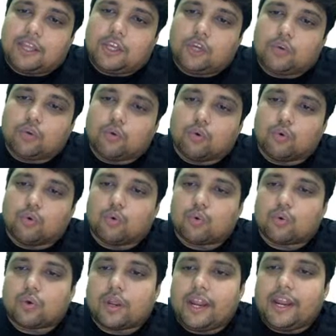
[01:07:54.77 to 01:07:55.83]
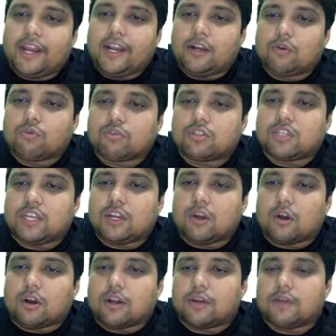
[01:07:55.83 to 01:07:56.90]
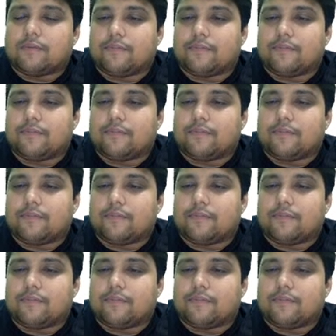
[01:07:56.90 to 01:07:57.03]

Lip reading: Q into C naught.